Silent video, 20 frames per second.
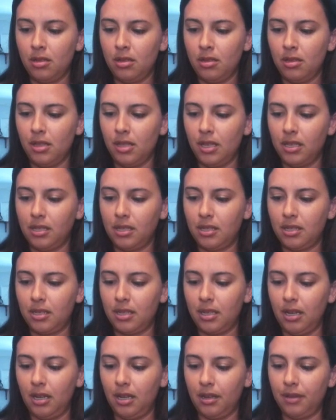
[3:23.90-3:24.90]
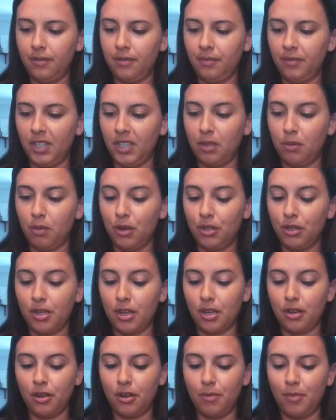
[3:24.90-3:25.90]
Let's see. This person
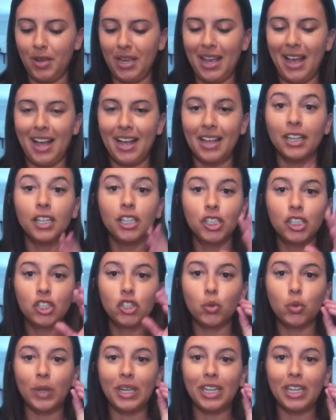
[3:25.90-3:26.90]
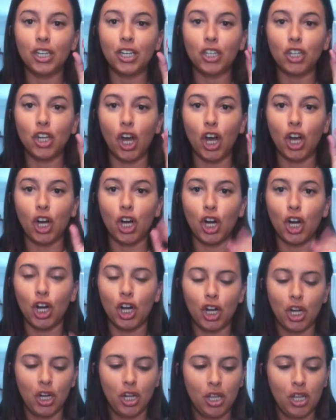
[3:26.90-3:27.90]
could be a sweet talker.
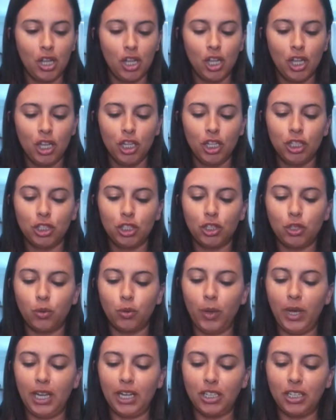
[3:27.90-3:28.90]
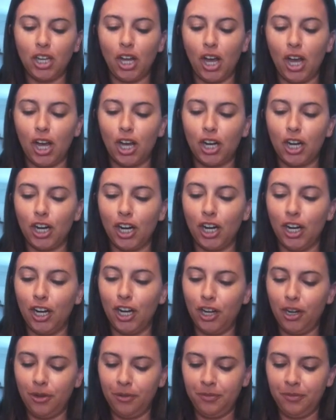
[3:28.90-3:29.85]
Sweet talker.